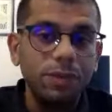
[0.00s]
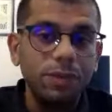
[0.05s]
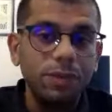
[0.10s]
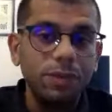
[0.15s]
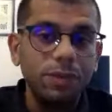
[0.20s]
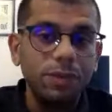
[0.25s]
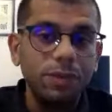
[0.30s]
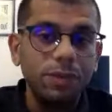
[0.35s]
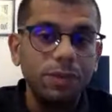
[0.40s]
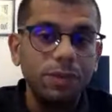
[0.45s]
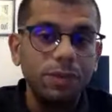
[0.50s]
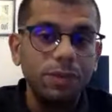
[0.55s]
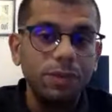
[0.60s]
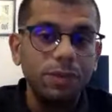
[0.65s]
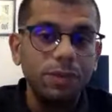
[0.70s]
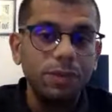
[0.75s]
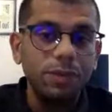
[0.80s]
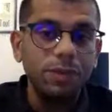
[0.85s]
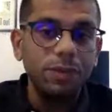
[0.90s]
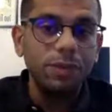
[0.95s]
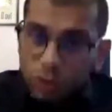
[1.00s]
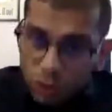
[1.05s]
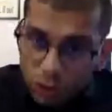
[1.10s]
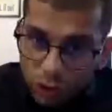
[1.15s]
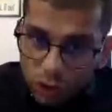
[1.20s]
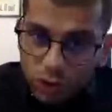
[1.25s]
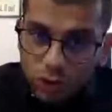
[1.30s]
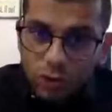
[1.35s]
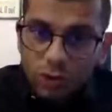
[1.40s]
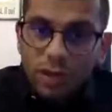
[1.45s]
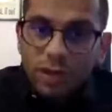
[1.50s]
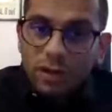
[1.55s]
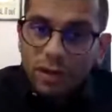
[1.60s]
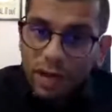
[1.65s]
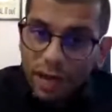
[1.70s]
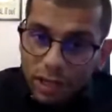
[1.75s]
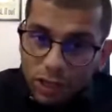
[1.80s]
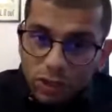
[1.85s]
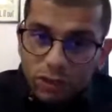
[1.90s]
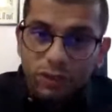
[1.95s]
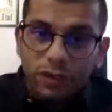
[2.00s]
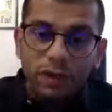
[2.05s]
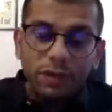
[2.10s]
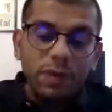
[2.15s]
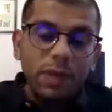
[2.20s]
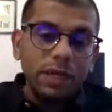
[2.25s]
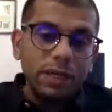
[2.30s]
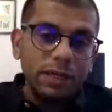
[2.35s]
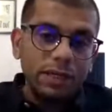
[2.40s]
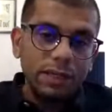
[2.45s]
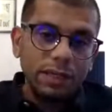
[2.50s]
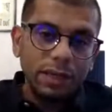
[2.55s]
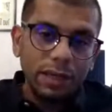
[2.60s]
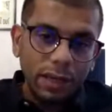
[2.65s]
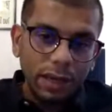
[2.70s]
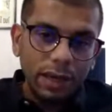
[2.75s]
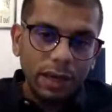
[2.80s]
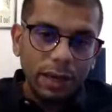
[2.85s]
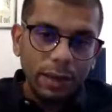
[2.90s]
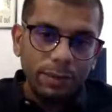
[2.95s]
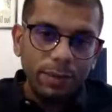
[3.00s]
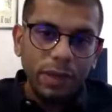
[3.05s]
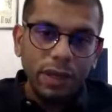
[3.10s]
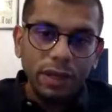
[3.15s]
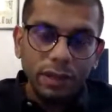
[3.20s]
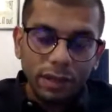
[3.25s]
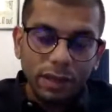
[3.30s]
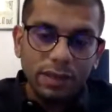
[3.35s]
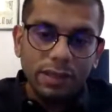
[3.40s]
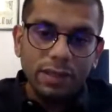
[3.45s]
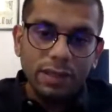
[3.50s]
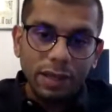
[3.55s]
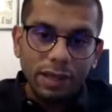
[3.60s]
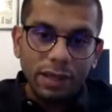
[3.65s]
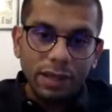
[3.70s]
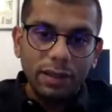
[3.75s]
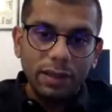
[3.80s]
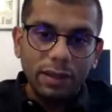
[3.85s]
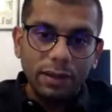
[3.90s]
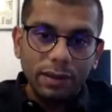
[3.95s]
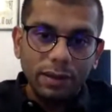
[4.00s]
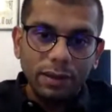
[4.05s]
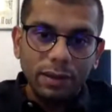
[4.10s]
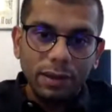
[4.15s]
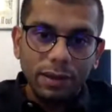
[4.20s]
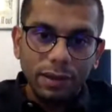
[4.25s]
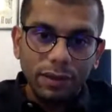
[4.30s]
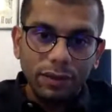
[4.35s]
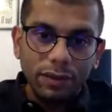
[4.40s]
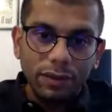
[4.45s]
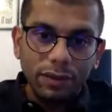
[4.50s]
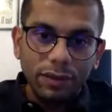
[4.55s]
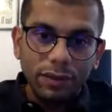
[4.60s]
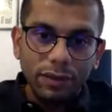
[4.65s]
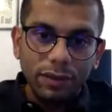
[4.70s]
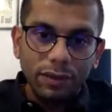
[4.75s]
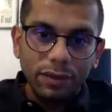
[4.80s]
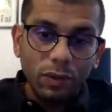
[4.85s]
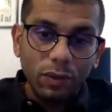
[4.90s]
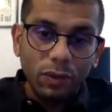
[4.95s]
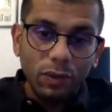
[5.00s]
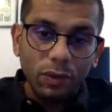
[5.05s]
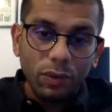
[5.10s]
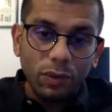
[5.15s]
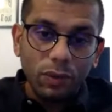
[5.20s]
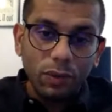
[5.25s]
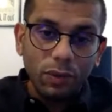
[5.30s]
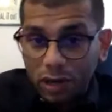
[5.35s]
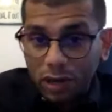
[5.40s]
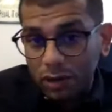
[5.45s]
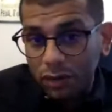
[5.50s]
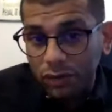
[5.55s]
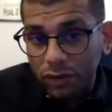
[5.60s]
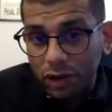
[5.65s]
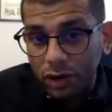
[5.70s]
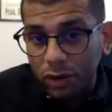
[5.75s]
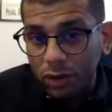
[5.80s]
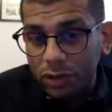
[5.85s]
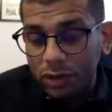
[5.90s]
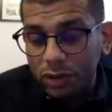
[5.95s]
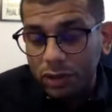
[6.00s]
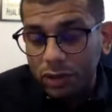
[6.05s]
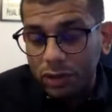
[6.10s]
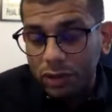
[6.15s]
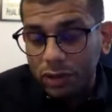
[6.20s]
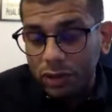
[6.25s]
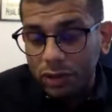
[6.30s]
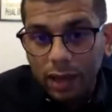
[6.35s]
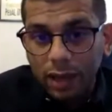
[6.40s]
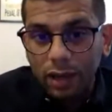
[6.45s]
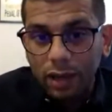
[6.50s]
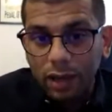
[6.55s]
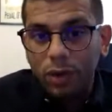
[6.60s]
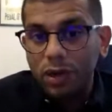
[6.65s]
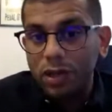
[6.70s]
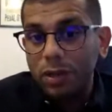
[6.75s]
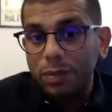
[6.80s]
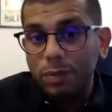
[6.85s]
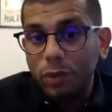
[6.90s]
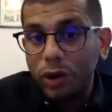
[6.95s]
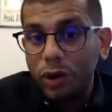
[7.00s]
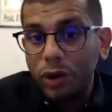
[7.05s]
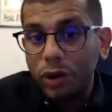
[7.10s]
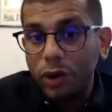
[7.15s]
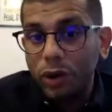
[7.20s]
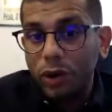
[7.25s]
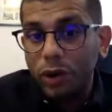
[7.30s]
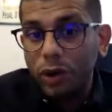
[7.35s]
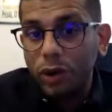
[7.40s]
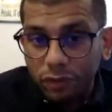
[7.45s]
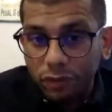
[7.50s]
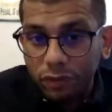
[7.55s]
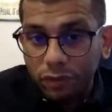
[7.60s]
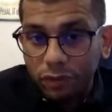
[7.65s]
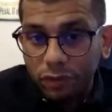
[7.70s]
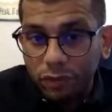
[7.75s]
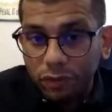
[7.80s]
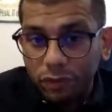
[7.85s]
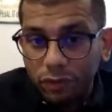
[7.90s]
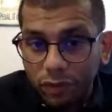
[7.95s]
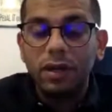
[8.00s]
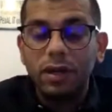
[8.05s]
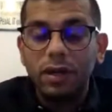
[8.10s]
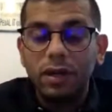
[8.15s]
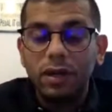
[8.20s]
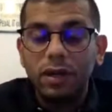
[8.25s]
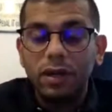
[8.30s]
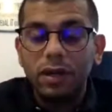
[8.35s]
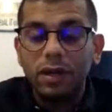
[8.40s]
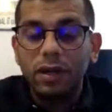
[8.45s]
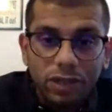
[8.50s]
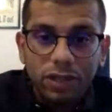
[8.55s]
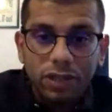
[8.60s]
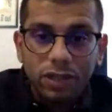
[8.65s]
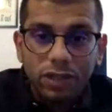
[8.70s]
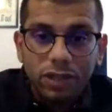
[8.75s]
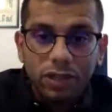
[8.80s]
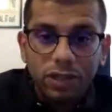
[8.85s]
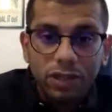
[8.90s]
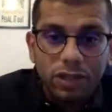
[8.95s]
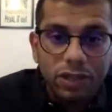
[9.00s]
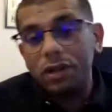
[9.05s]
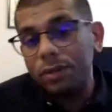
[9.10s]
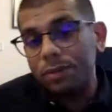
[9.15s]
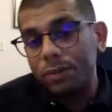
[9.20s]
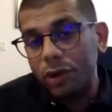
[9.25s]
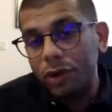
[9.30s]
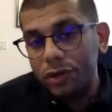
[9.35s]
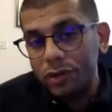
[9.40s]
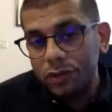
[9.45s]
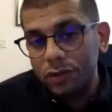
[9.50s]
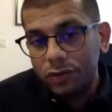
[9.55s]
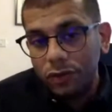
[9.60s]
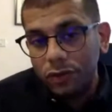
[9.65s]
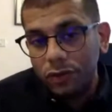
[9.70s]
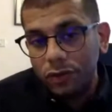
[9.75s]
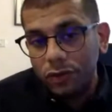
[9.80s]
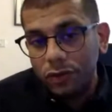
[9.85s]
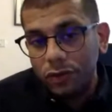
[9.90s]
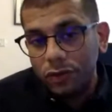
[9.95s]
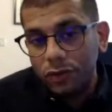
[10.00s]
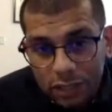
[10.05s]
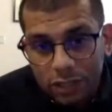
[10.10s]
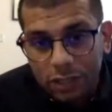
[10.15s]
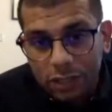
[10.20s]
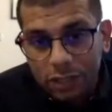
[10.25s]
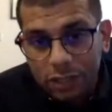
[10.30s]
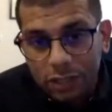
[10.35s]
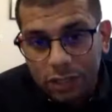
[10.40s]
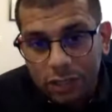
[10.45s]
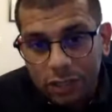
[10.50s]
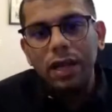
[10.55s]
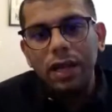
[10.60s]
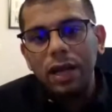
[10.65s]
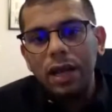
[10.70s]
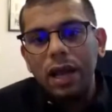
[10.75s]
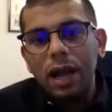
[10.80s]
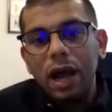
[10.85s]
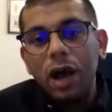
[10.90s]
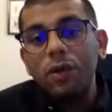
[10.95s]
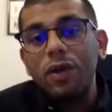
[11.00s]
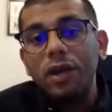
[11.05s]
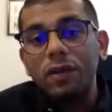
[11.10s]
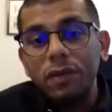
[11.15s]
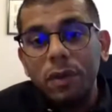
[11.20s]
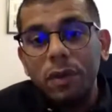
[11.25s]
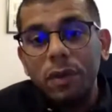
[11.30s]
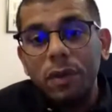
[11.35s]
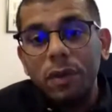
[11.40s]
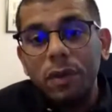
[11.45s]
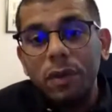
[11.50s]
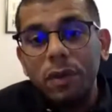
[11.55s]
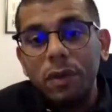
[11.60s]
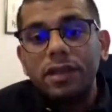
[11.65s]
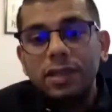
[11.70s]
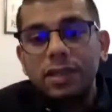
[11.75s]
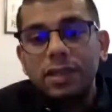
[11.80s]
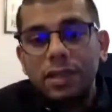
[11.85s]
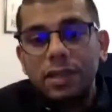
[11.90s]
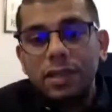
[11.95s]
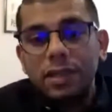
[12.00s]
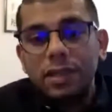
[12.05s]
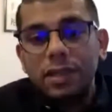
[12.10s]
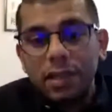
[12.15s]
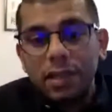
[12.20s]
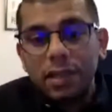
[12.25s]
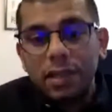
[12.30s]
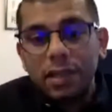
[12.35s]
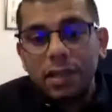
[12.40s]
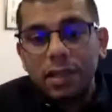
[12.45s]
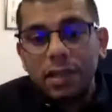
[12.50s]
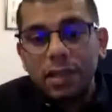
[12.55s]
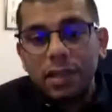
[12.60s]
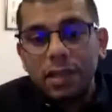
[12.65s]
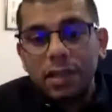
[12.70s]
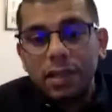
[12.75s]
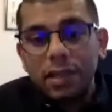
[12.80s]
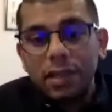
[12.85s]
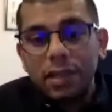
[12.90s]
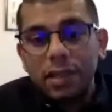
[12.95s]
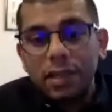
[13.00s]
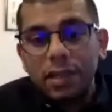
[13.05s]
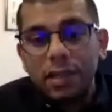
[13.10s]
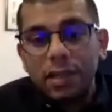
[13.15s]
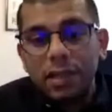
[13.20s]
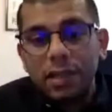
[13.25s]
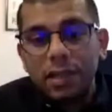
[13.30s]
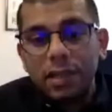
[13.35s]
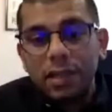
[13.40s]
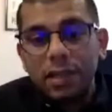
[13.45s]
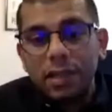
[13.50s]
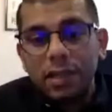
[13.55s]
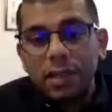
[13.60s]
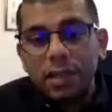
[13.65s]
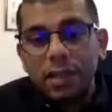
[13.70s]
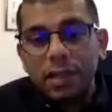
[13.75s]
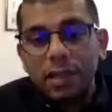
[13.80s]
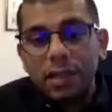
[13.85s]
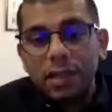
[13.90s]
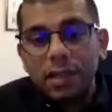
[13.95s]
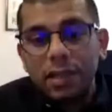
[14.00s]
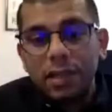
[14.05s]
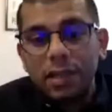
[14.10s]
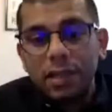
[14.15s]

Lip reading: You will be introduced to the range of debates in the field. What are different authors saying? What are the points of inflection and deflection? What are the points of contradictions? How can we make sense of these contradictions and reconcile them?